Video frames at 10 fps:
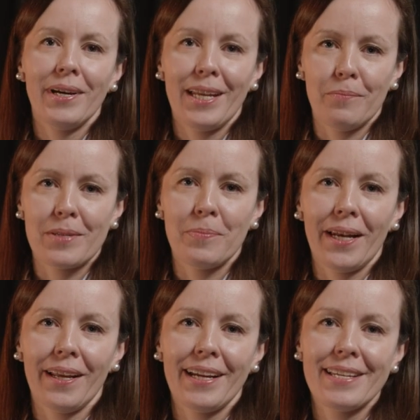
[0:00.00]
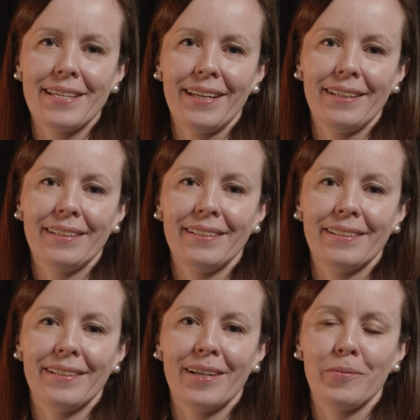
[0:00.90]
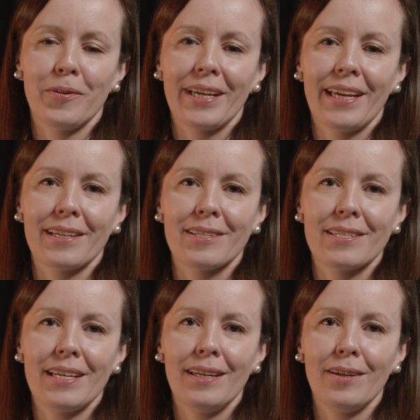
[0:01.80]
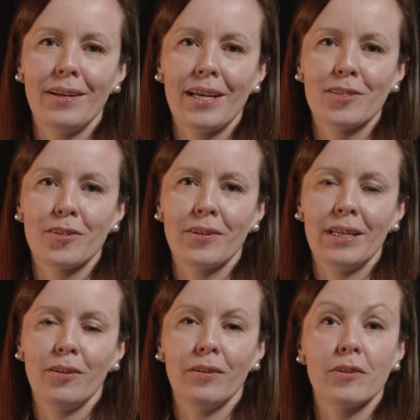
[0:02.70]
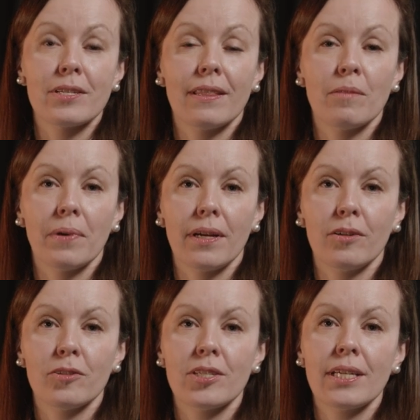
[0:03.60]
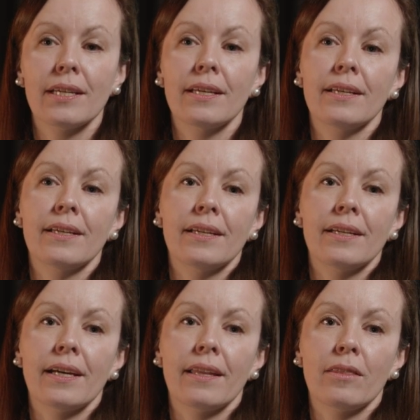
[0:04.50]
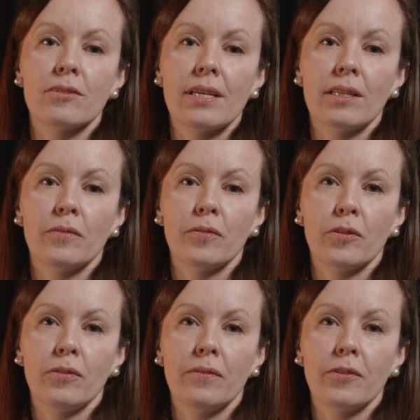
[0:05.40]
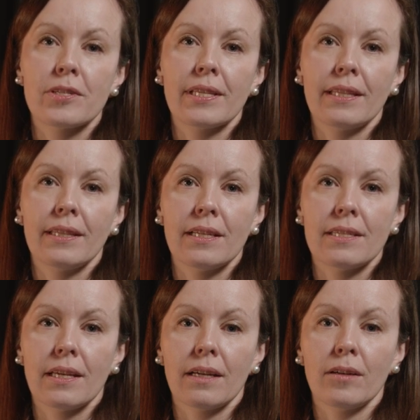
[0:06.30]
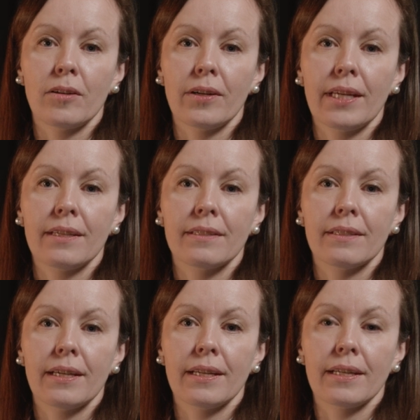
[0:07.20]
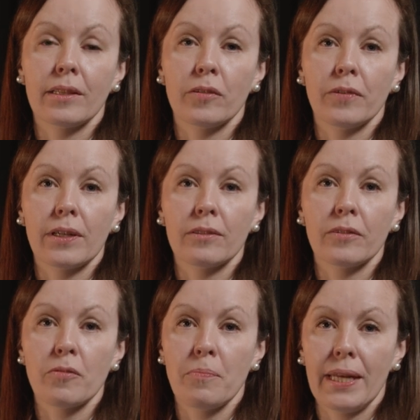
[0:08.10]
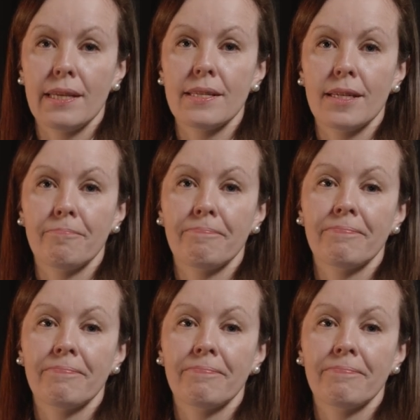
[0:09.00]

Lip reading: My name is Milla Räisänen. I'm working as a senior lecturer in university pedagogy at the Center for University Teaching and Learning and at the Faculty of Medicine.